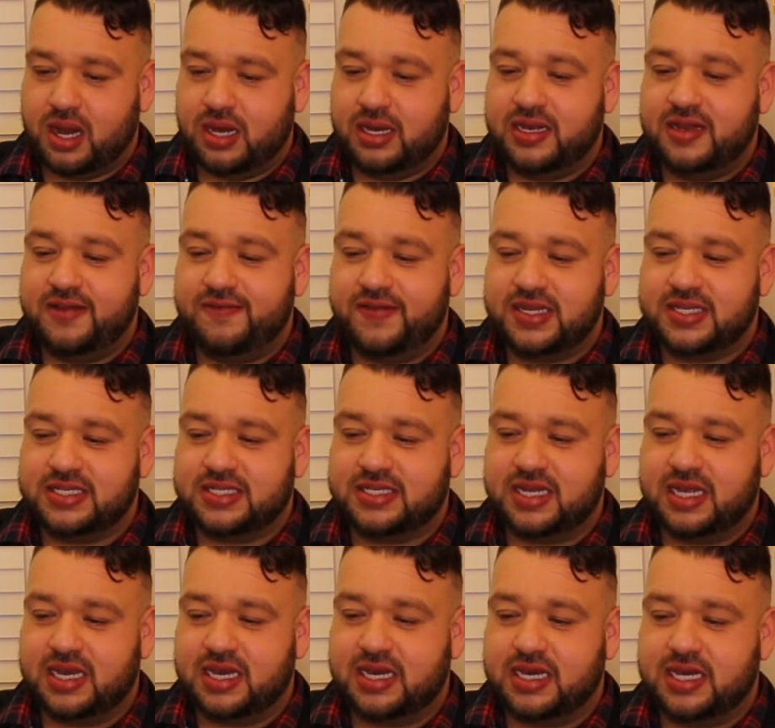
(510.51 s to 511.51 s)

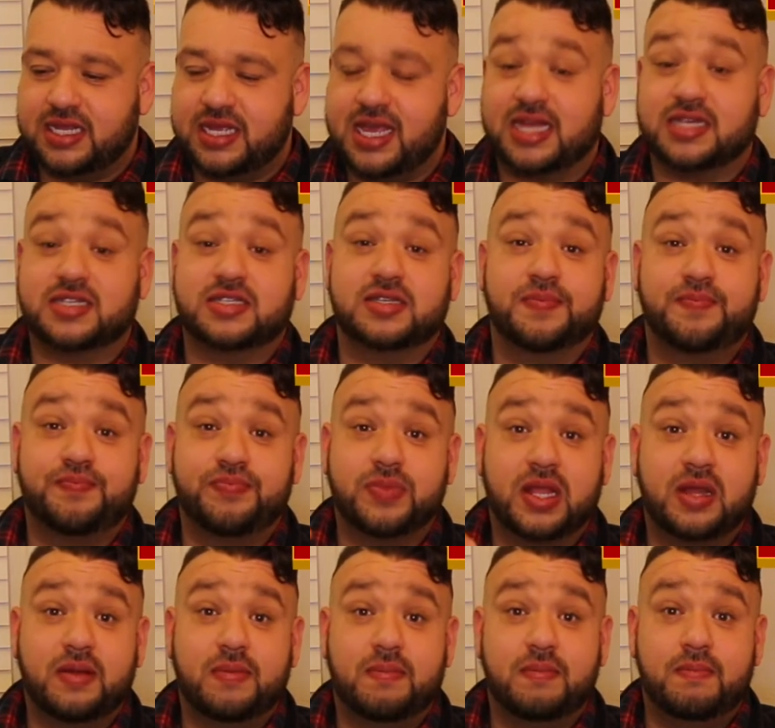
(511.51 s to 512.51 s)
Livingston, yes,
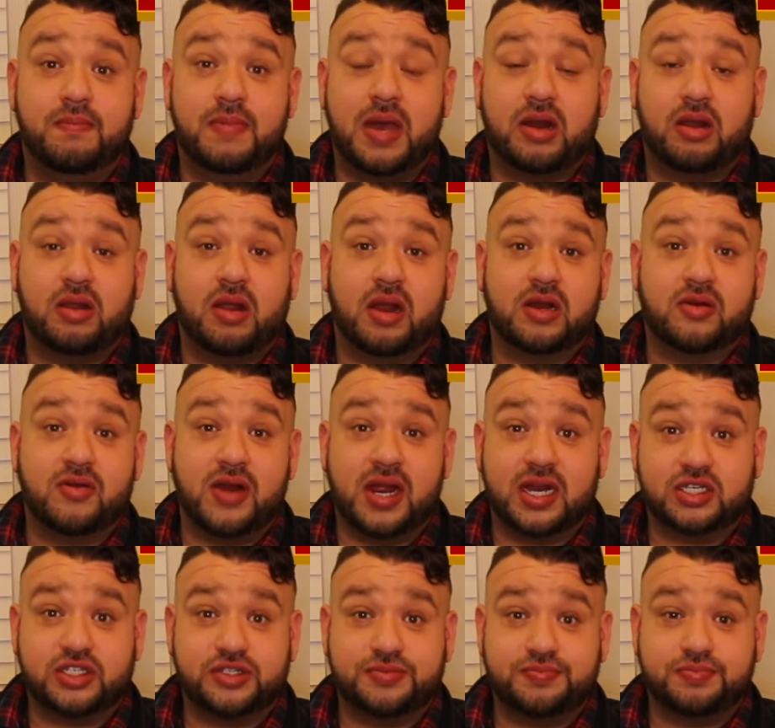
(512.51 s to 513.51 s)
Meadowlark
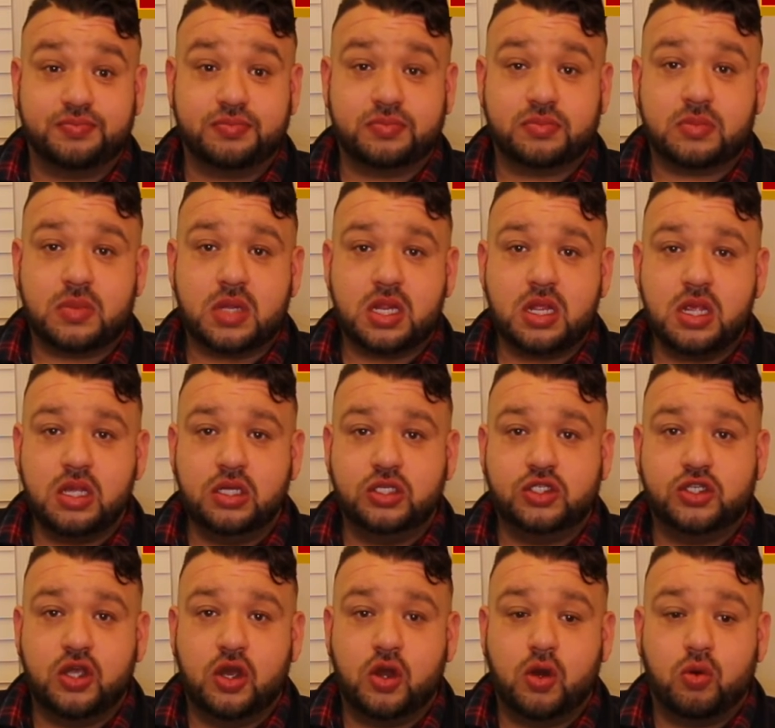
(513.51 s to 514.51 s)
Ranch.
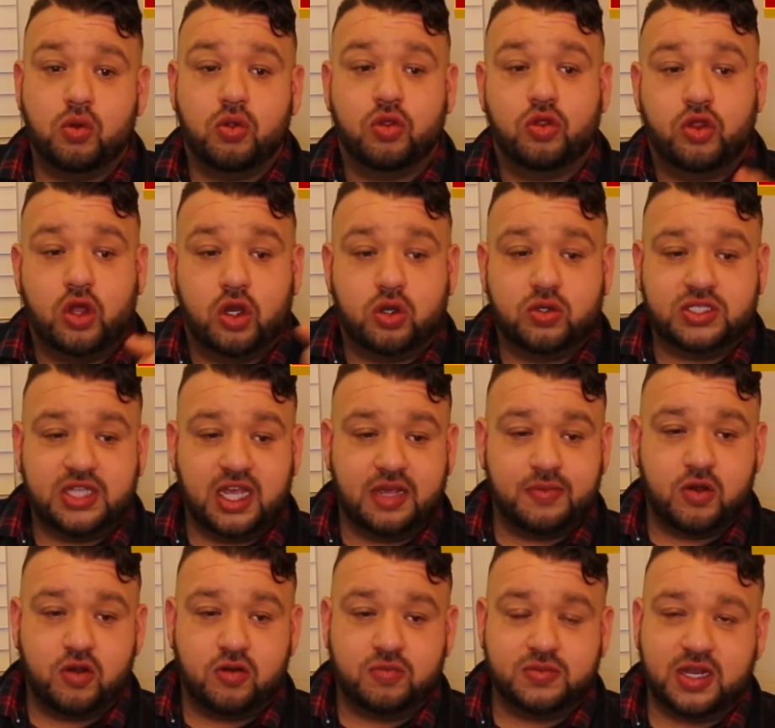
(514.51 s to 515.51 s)
So those same
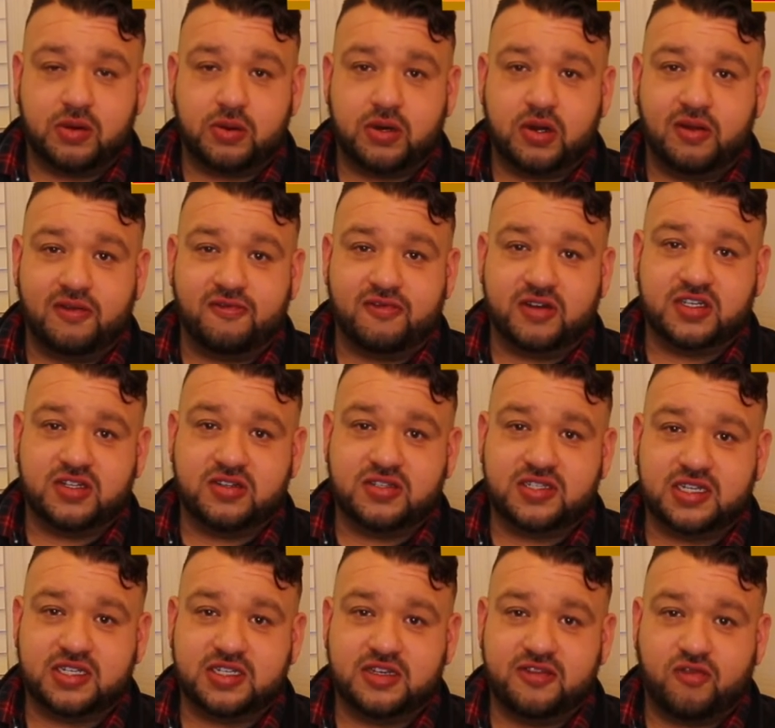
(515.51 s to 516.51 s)
homes that were going for
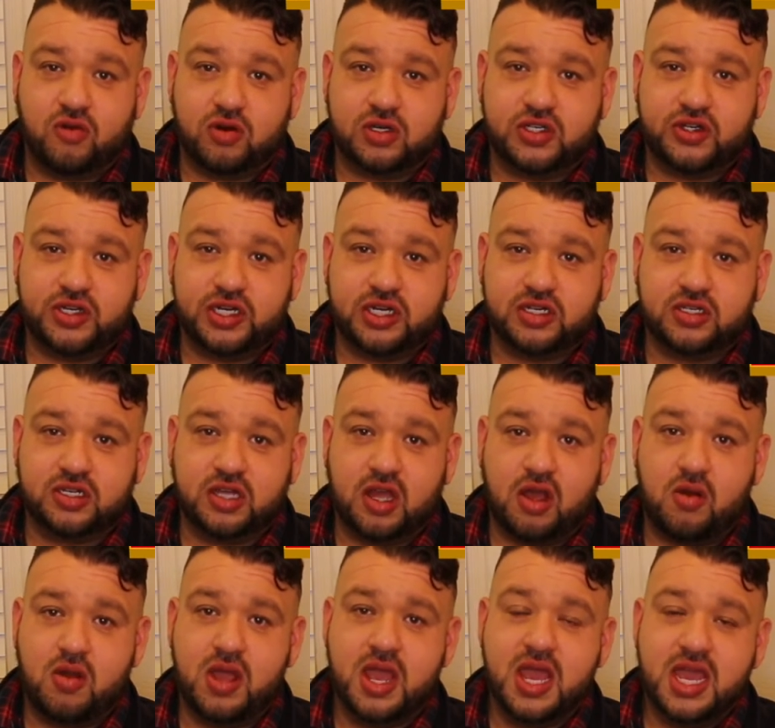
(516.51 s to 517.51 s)
$264 2 years
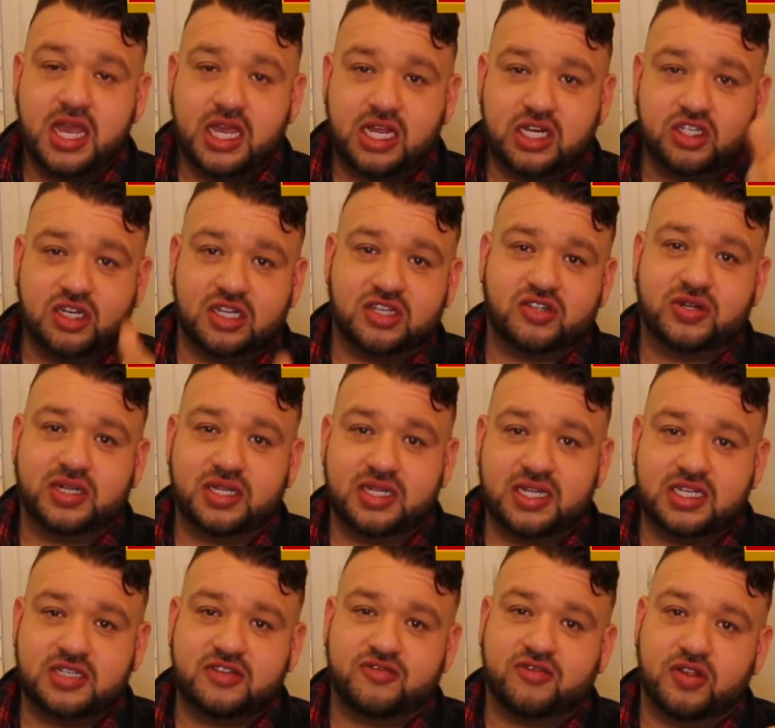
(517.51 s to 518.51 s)
ago, he just
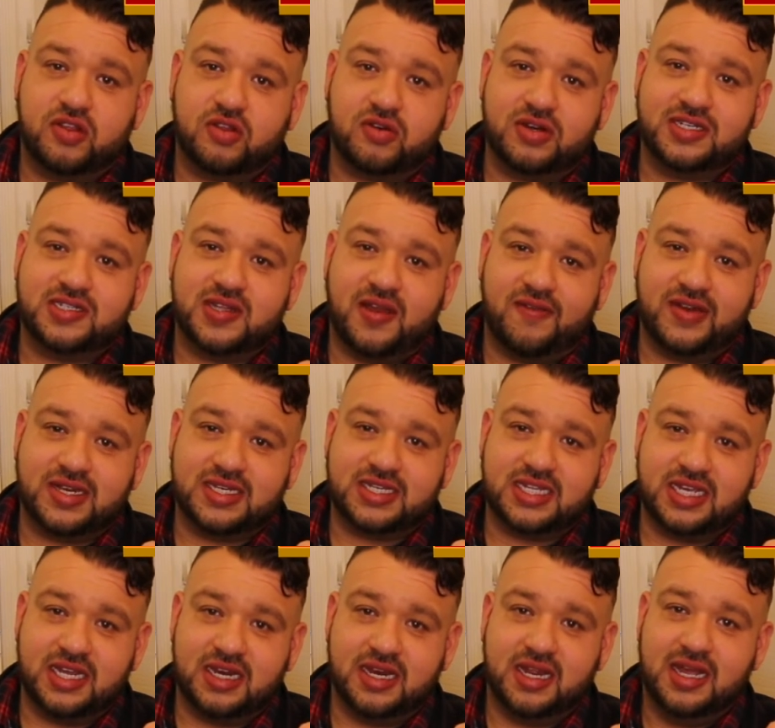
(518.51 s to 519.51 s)
released for $317,
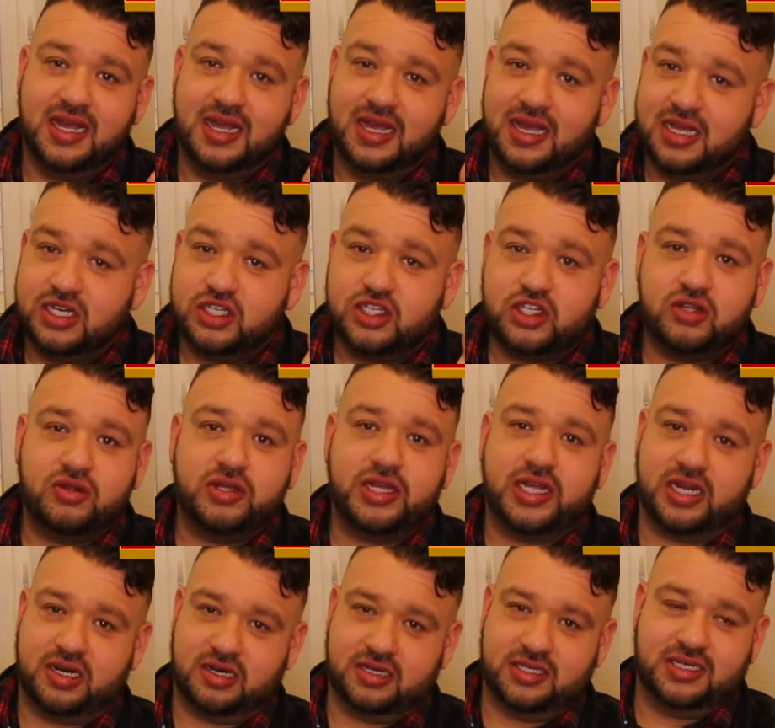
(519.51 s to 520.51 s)
2
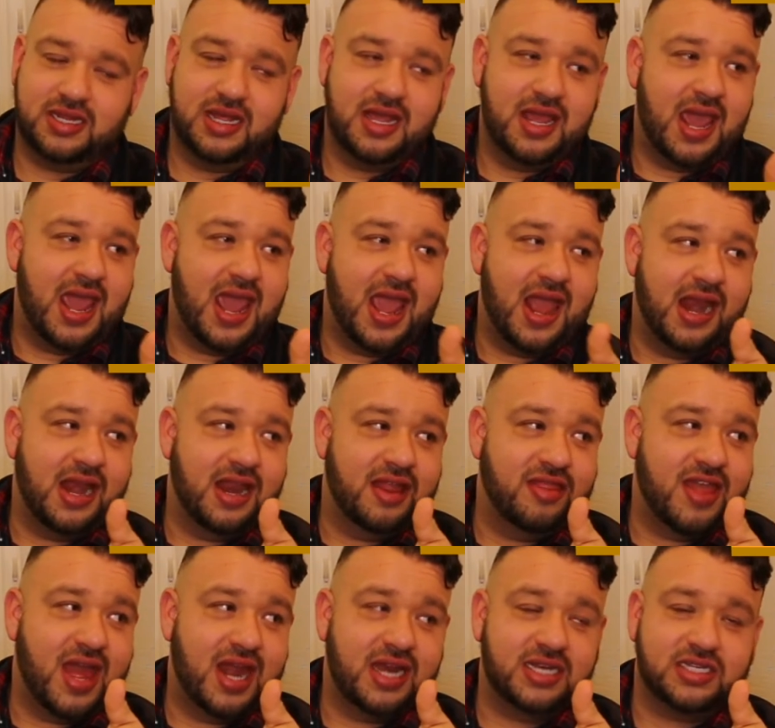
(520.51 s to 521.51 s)
years, and
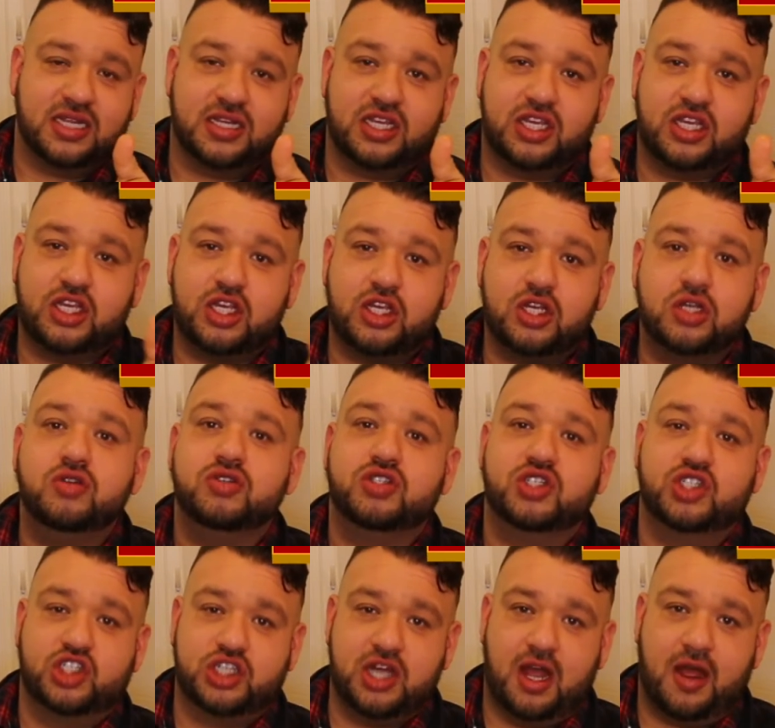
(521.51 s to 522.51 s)
that is a
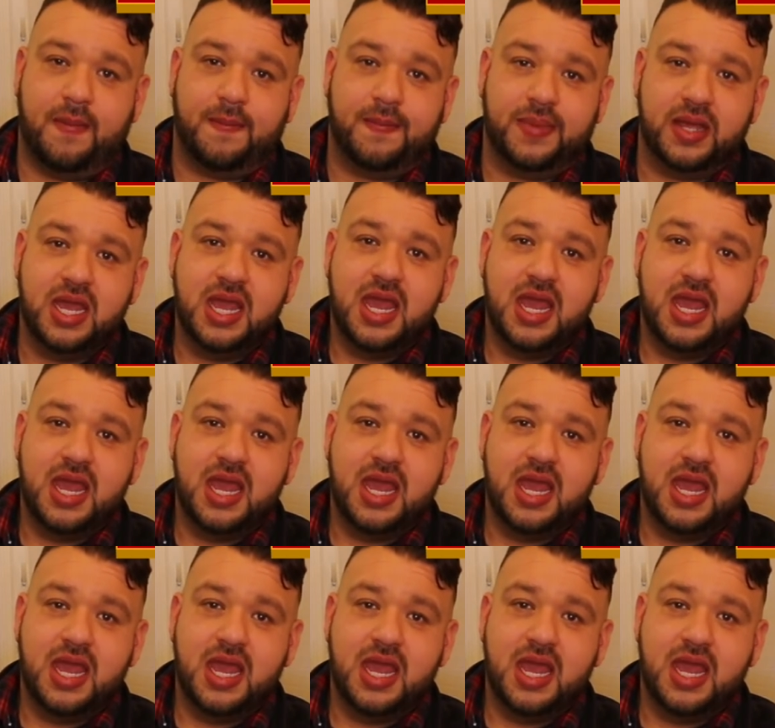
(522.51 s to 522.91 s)
huge jump.